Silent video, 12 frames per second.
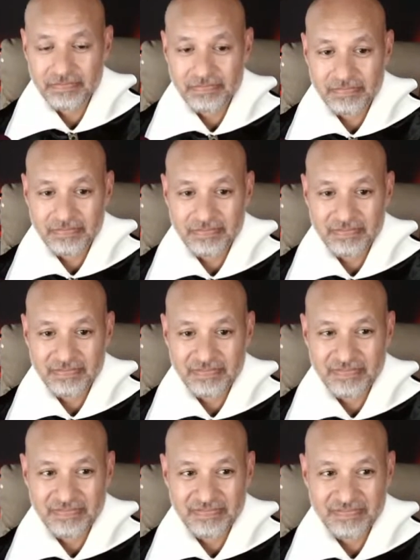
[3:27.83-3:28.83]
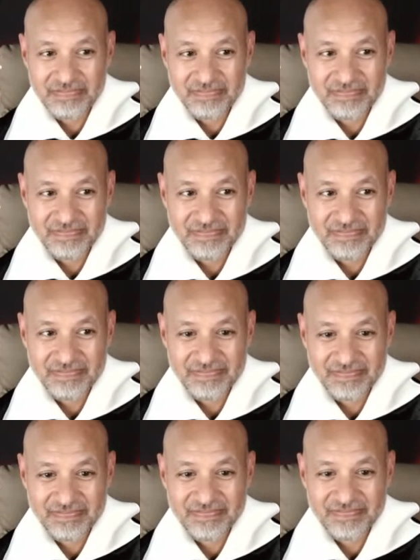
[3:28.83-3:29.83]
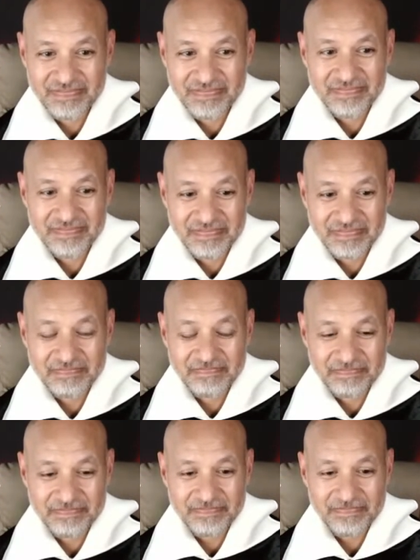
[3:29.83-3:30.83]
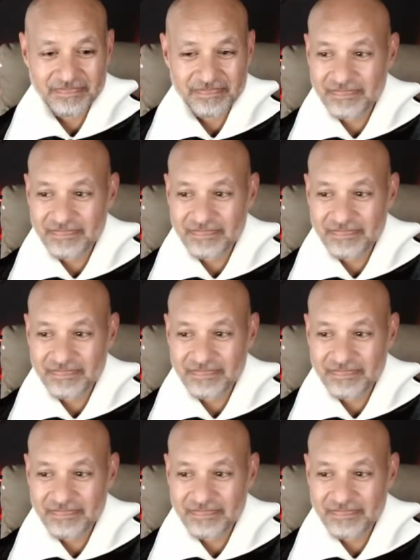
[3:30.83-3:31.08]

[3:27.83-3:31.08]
This person isn't speaking.